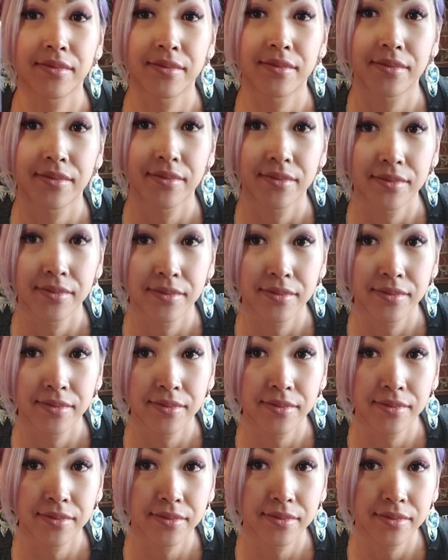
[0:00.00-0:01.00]

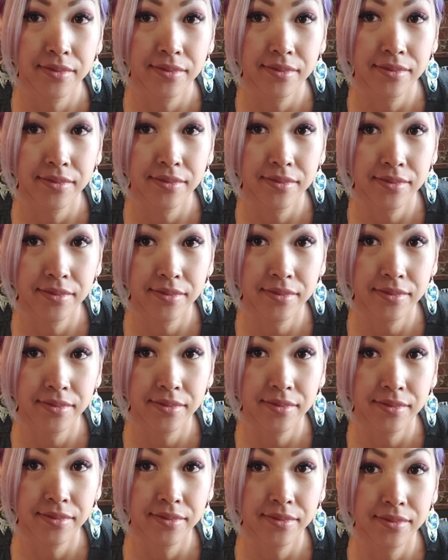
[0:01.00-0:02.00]

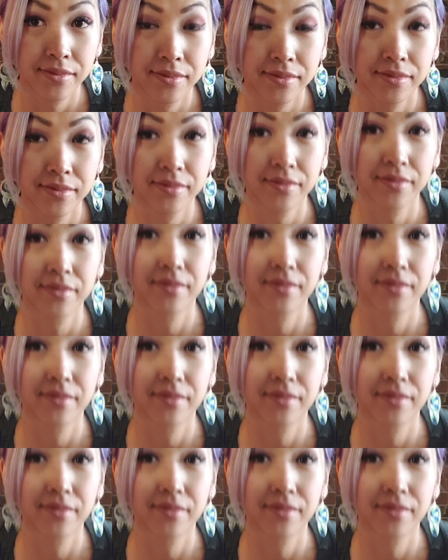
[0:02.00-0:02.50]
No words are spoken by the person on screen.